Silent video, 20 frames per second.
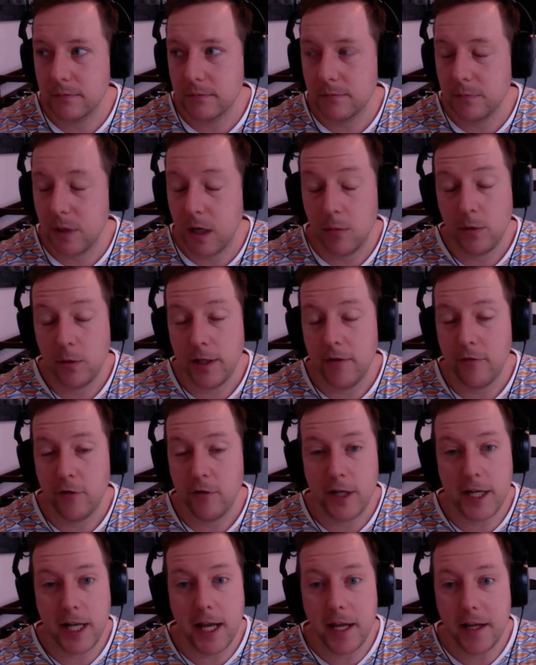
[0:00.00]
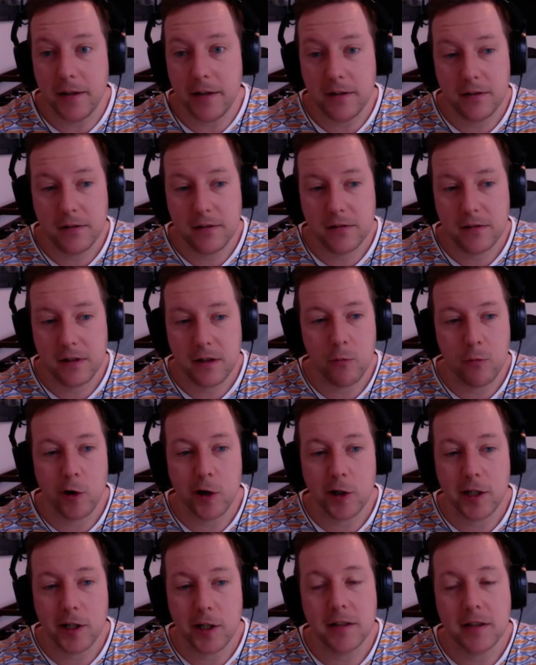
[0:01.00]
probably every day and
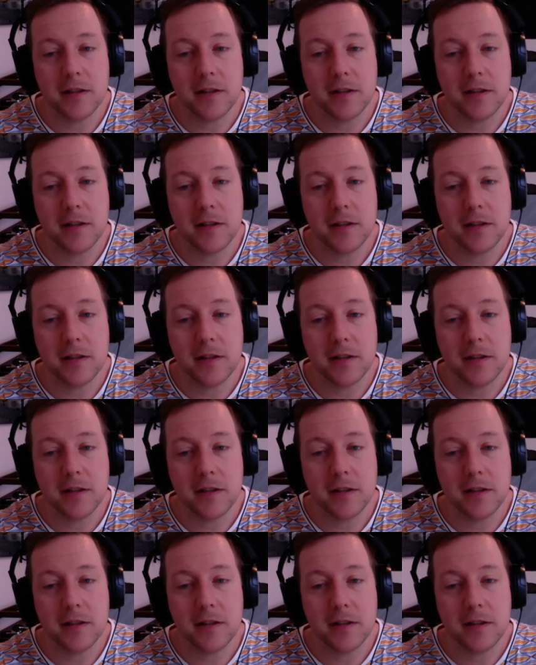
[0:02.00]
working.